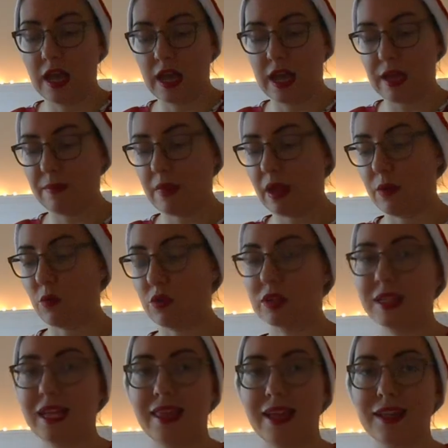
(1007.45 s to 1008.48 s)
I wanted
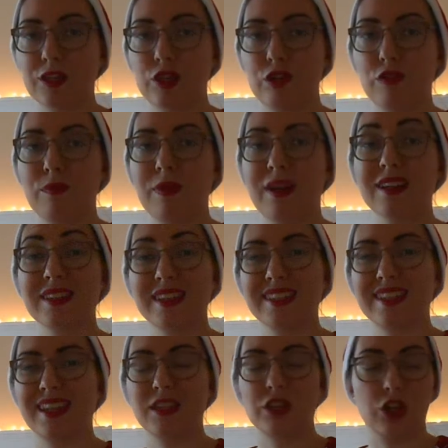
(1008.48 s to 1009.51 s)
to get that too, but as I
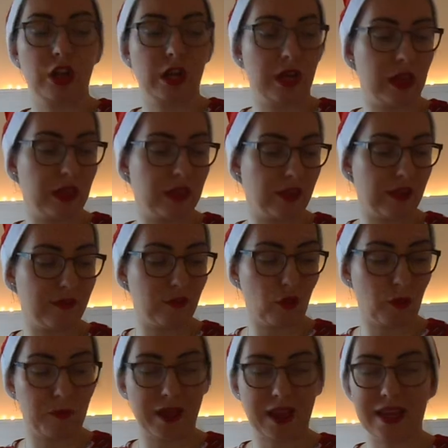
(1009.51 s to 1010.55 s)
said earlier, they've
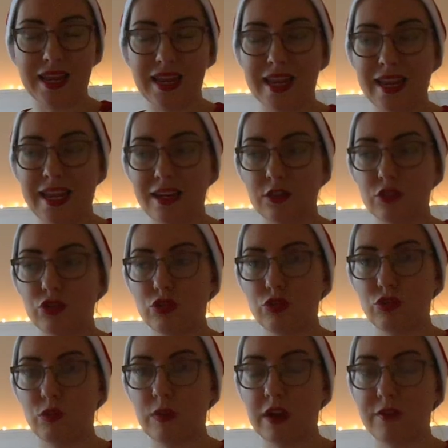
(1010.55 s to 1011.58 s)
not been in
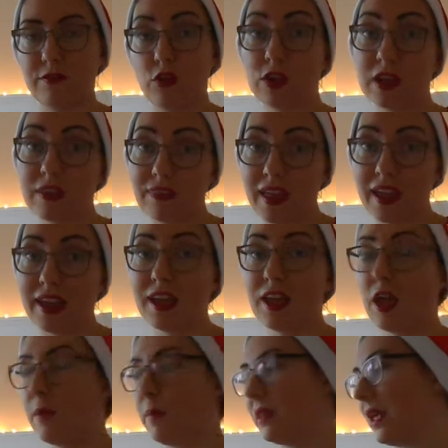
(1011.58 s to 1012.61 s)
store when I've gone in there,
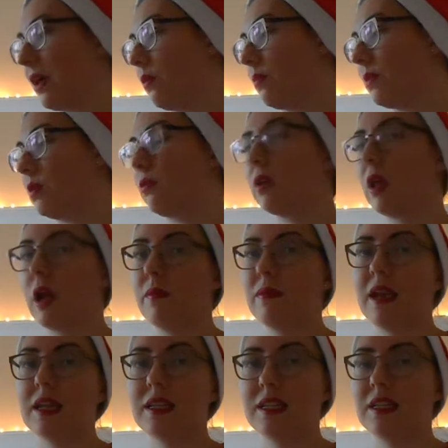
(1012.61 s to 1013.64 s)
but that'll be all I'll
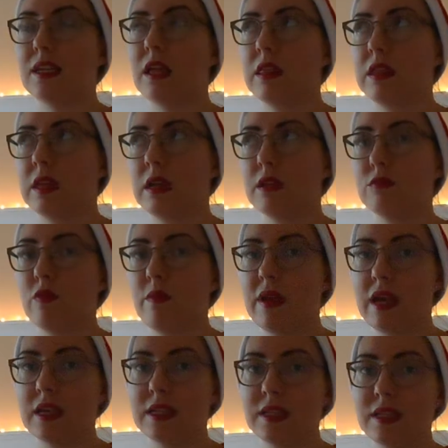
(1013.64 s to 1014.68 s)
be adding. Nothing else will be
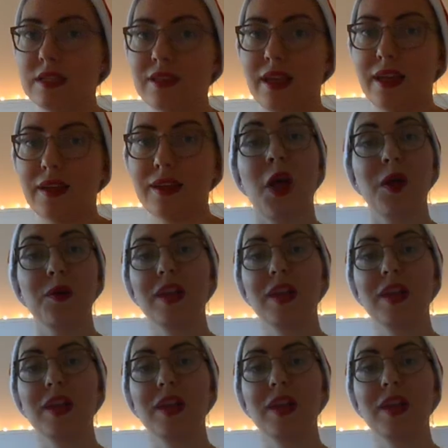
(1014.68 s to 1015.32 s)
added in there.